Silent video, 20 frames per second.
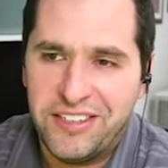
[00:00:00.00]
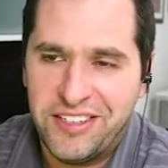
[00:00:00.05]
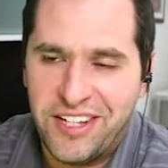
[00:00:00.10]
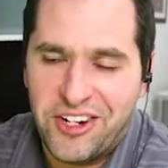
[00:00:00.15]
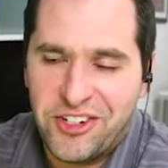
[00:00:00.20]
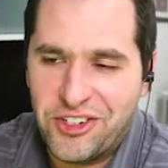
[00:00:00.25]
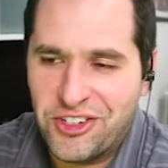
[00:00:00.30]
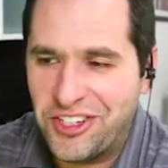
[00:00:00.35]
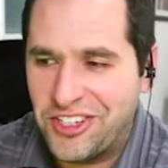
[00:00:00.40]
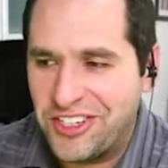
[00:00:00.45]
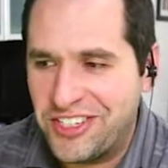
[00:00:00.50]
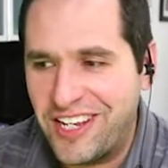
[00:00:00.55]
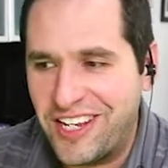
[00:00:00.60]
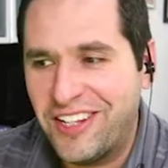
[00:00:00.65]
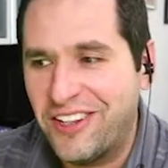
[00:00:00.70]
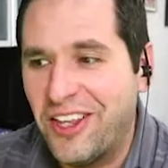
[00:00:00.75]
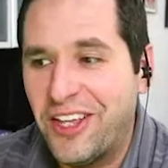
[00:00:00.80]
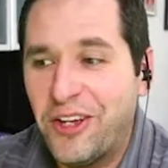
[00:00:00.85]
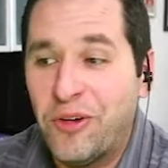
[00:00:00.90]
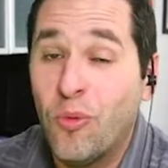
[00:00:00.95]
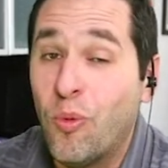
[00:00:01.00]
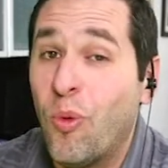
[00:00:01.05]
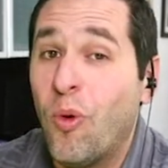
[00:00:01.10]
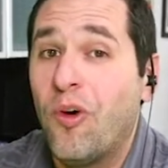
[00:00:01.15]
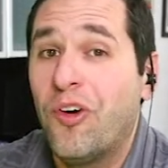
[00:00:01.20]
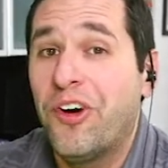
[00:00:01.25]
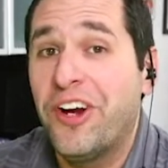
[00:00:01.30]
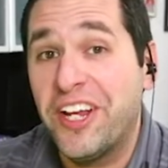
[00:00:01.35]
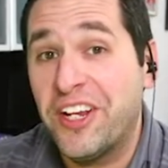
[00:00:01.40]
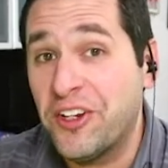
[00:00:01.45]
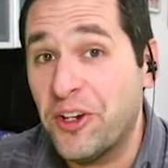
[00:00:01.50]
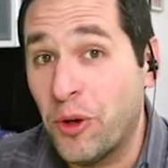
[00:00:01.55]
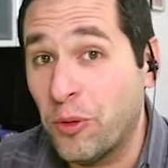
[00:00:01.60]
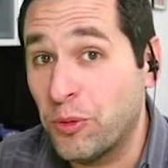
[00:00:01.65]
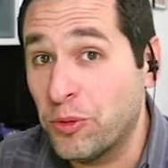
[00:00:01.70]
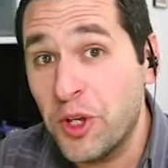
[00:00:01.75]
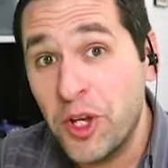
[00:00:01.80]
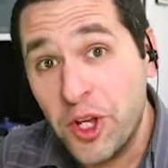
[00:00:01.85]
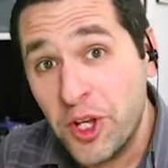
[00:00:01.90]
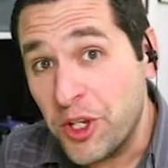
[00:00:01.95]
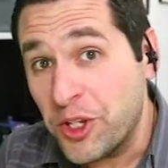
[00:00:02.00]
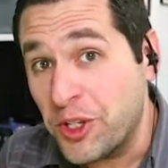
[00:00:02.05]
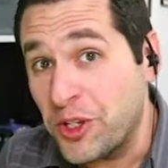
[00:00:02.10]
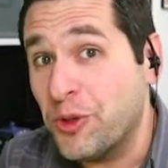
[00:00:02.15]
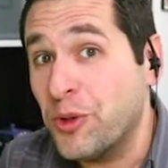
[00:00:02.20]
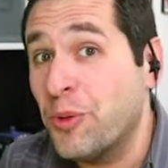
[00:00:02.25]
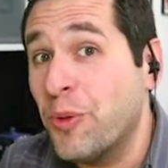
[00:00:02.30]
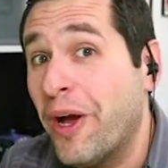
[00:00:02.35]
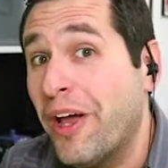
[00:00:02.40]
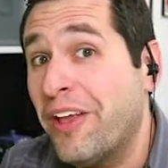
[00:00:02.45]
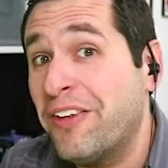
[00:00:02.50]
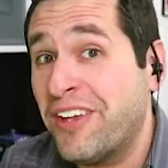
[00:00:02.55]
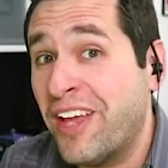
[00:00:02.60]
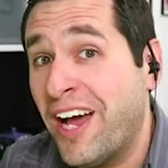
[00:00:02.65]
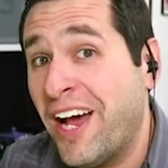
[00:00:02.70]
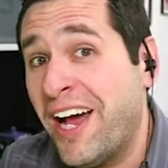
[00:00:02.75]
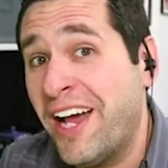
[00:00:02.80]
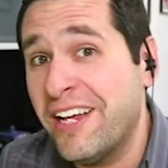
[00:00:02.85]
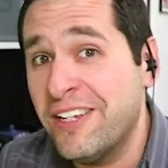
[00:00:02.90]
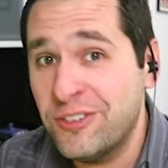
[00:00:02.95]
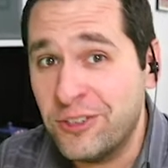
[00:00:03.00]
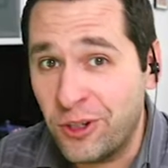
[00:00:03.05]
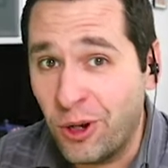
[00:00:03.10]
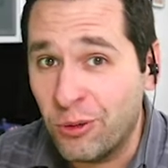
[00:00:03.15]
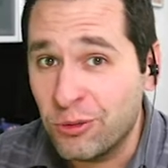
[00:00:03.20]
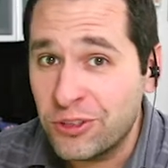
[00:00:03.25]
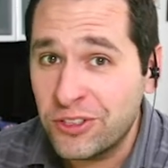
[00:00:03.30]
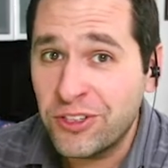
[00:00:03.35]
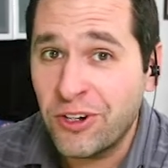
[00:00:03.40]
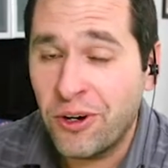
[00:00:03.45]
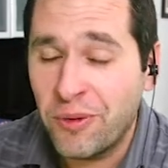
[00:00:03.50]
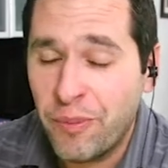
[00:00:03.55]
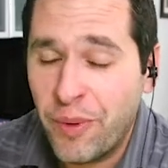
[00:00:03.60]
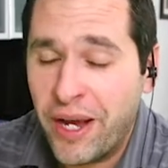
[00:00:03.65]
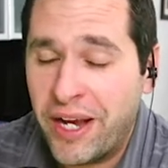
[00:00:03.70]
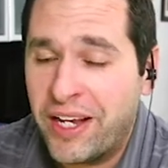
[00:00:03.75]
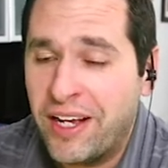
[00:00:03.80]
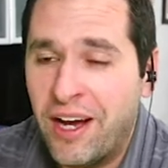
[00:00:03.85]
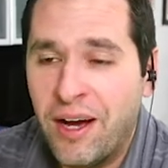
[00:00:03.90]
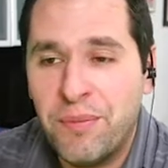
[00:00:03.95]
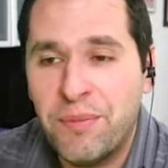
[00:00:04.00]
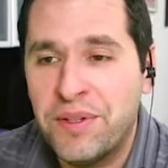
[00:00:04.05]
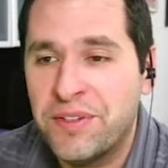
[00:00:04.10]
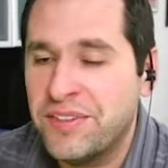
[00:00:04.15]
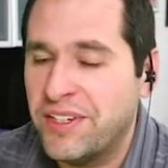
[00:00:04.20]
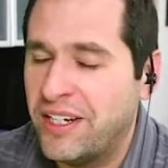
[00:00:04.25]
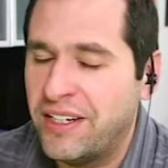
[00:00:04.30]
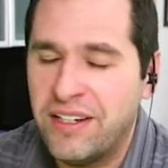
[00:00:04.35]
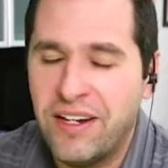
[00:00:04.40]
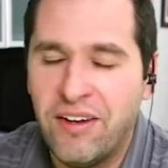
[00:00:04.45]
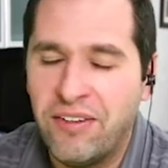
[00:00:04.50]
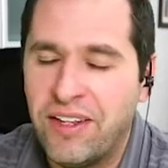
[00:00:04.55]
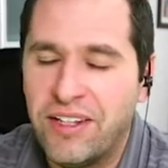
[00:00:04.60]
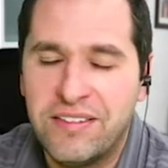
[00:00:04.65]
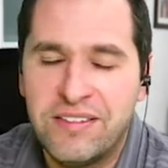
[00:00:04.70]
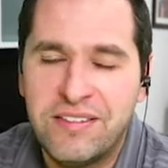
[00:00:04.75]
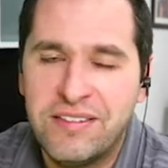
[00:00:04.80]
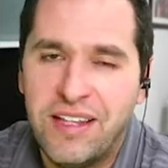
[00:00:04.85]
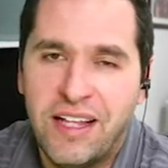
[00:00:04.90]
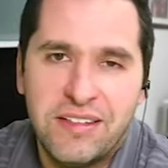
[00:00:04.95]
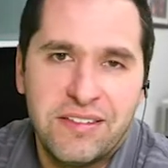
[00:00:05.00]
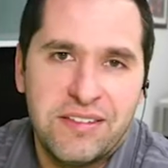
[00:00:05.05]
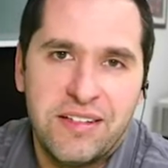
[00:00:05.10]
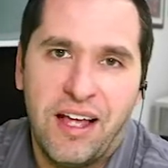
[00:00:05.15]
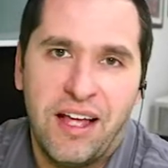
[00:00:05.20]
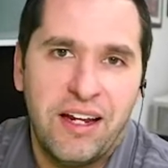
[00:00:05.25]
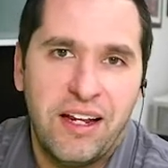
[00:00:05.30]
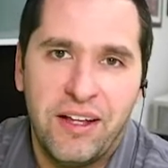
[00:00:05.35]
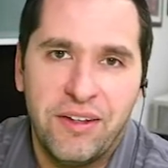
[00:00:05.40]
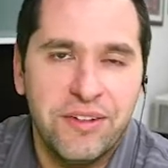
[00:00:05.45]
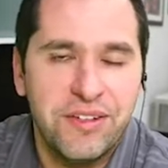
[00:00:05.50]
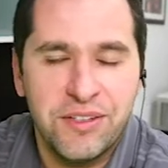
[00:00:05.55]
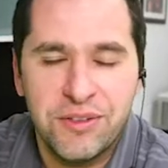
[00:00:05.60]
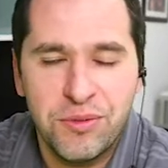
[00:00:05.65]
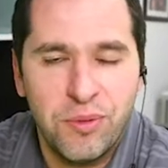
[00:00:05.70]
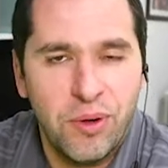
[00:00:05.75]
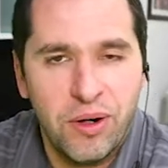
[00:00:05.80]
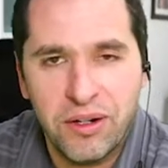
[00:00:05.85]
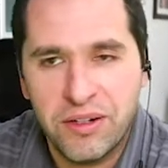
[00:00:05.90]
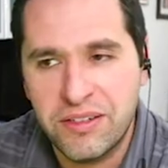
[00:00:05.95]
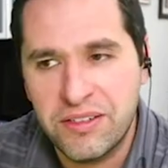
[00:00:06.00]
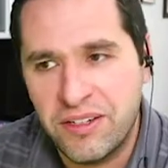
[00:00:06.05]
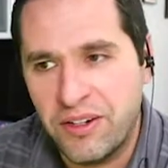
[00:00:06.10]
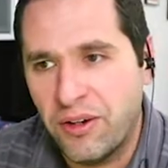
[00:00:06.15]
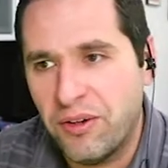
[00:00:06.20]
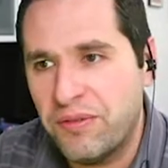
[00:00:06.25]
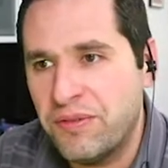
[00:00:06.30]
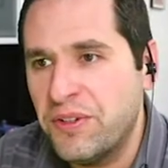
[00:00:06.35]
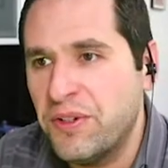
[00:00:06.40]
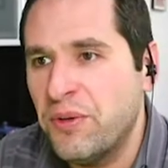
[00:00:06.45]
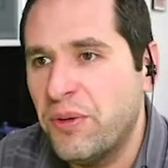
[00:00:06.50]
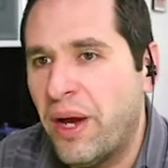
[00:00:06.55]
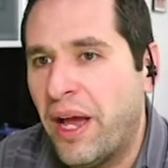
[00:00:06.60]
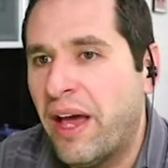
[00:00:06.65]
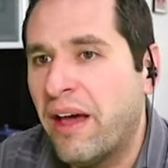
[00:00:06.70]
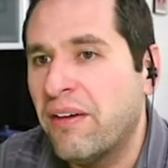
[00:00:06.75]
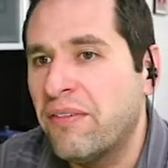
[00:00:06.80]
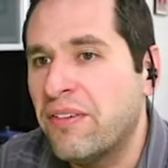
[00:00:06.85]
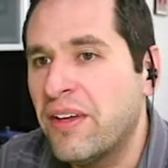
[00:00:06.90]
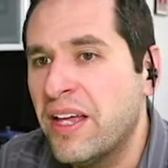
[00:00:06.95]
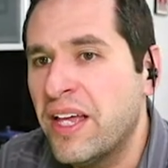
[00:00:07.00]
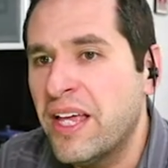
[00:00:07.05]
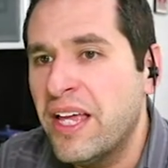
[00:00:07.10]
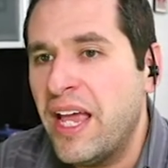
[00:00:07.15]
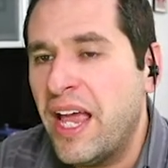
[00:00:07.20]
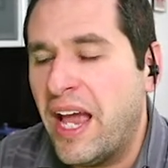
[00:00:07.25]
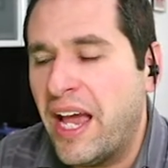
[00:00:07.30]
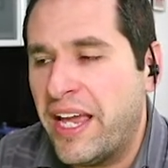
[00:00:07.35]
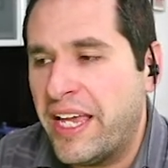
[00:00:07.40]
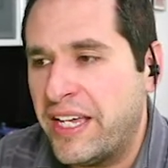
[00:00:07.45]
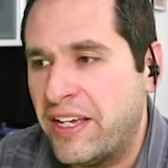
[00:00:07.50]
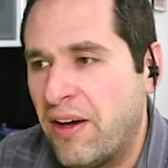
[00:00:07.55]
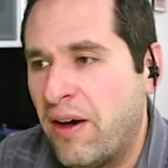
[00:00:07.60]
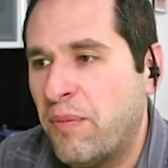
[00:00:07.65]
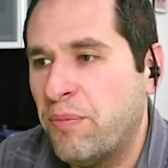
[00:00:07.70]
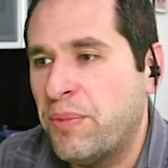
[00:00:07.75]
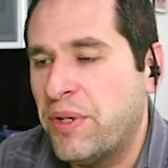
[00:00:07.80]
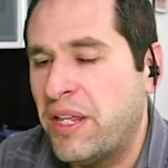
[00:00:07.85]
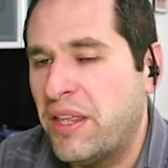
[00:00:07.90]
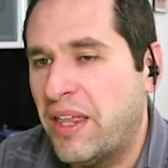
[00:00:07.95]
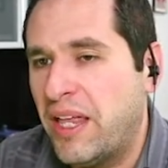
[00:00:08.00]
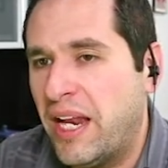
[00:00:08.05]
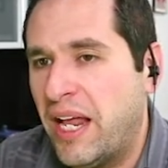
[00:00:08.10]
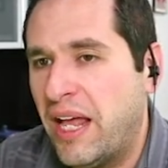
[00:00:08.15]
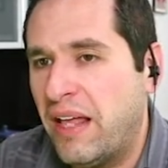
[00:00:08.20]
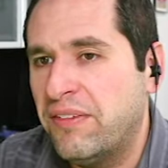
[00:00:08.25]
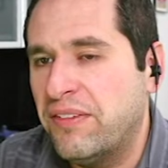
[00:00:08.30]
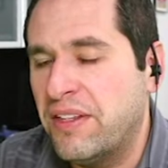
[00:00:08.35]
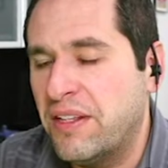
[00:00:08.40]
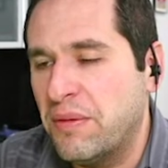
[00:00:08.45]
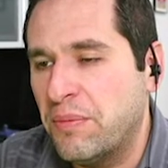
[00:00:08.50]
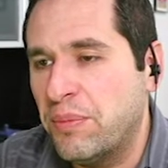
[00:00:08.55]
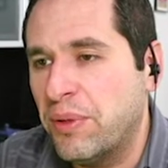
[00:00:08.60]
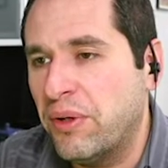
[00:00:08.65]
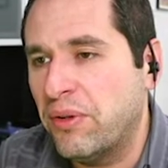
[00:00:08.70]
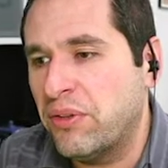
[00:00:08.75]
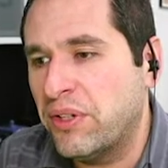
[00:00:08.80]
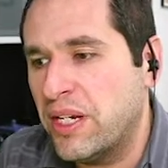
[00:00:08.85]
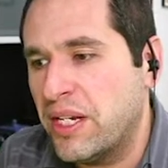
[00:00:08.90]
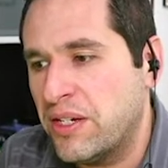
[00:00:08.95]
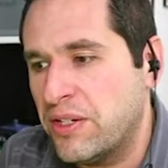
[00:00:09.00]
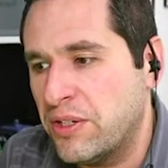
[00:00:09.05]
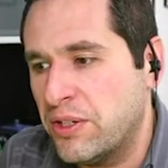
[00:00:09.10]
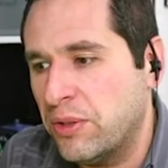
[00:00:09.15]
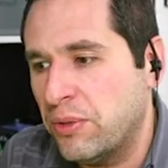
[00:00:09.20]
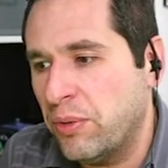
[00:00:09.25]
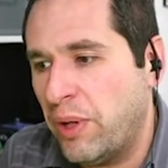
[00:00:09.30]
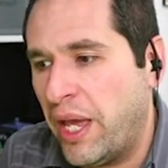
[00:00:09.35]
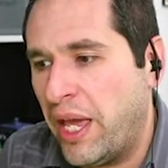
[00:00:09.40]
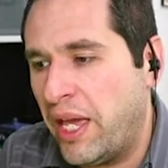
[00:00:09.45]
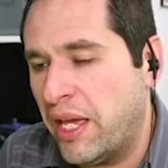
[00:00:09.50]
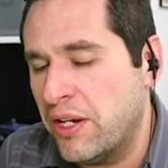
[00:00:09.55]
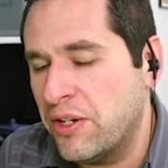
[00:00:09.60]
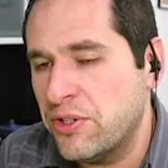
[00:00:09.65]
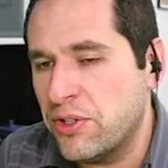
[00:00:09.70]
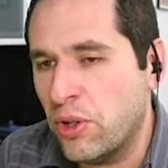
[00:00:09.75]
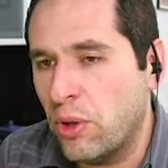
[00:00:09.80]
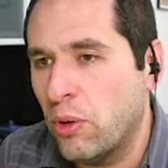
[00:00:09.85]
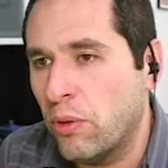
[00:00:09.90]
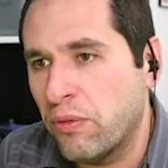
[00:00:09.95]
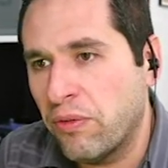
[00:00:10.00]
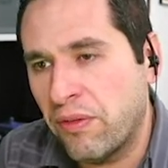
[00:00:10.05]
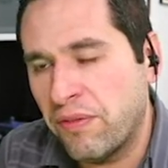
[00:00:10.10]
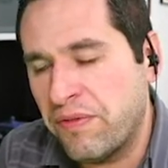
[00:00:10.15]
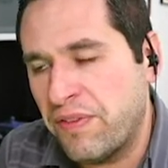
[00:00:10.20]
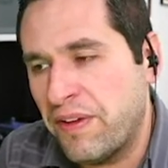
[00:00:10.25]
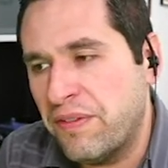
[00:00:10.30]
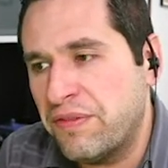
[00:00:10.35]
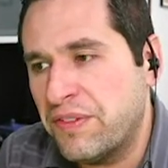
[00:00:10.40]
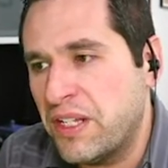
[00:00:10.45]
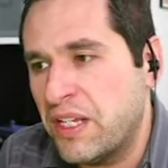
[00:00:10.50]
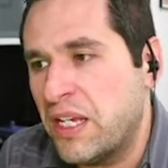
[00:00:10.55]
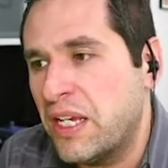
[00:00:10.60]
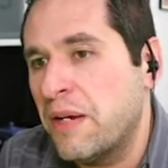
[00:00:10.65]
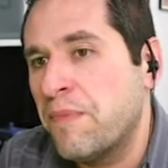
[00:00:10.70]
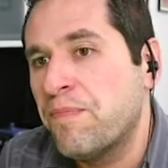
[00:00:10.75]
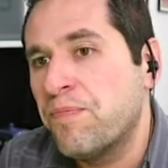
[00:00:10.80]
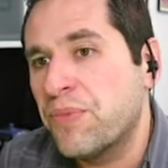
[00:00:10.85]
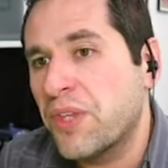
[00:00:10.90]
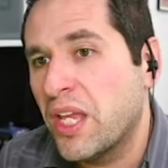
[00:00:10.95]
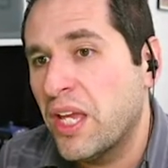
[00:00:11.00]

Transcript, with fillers: essentially said like warning, you know, U.S. guys don't start back up. It's like no, that's that's not how this works. You know, if you have a company that has the ability to hedge over 50